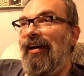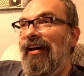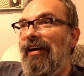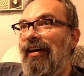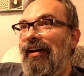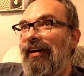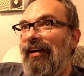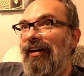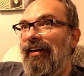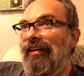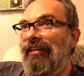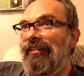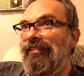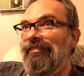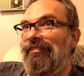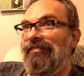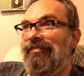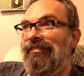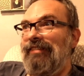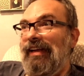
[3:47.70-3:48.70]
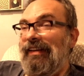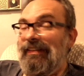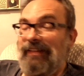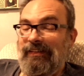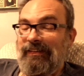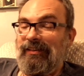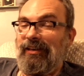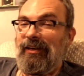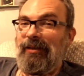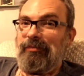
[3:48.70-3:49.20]
at
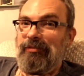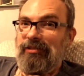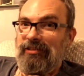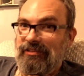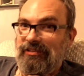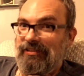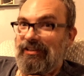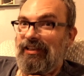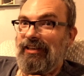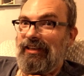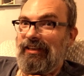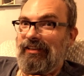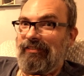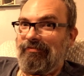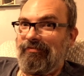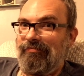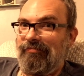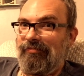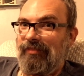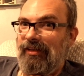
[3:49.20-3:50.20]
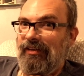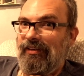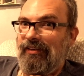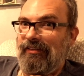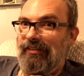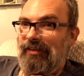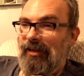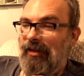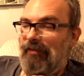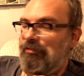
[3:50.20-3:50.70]
that time to study
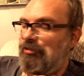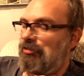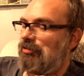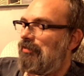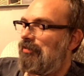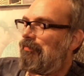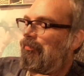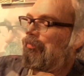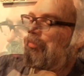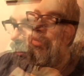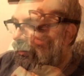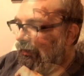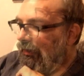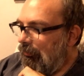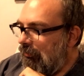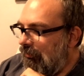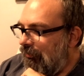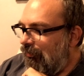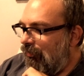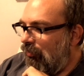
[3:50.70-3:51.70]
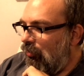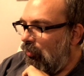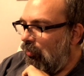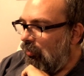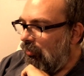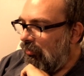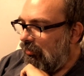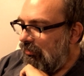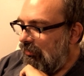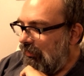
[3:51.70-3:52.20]
novels. Number
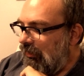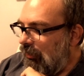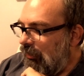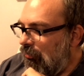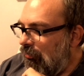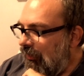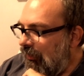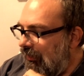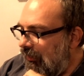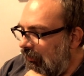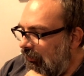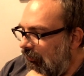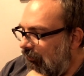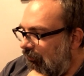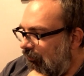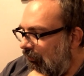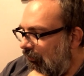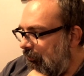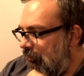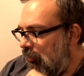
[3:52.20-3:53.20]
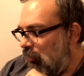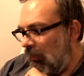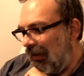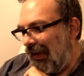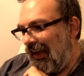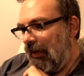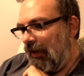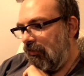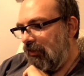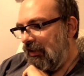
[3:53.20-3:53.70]
four, a writer from your
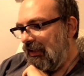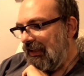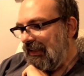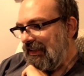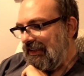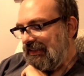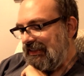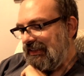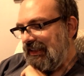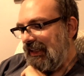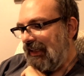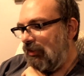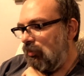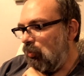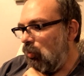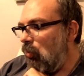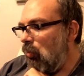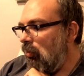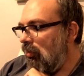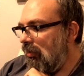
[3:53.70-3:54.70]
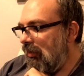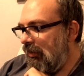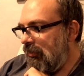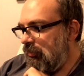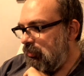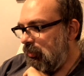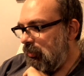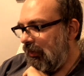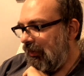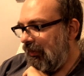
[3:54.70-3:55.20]
area, state, or
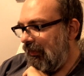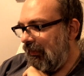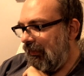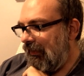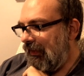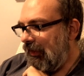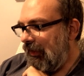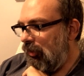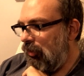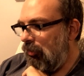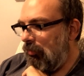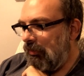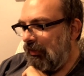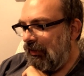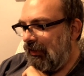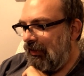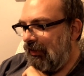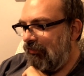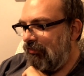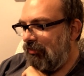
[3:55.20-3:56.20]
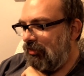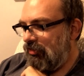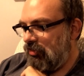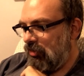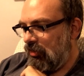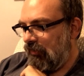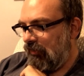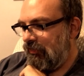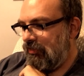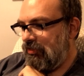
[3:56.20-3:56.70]
country that you believe
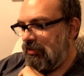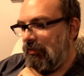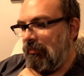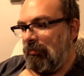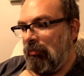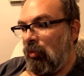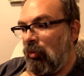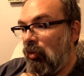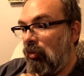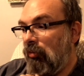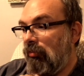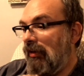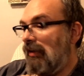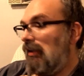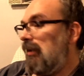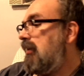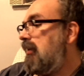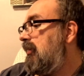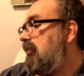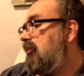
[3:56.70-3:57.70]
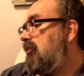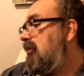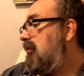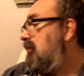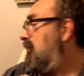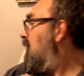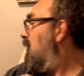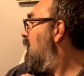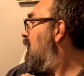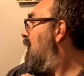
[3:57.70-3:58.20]
deserves more
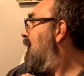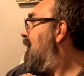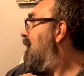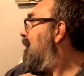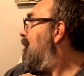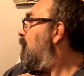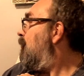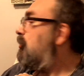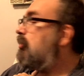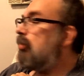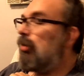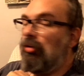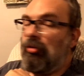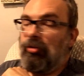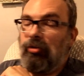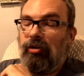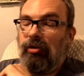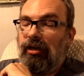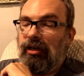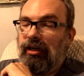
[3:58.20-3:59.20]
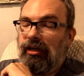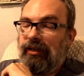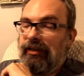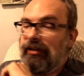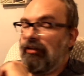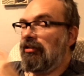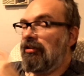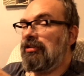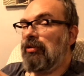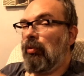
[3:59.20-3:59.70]
recognition. So
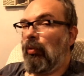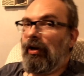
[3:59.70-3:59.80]
here's a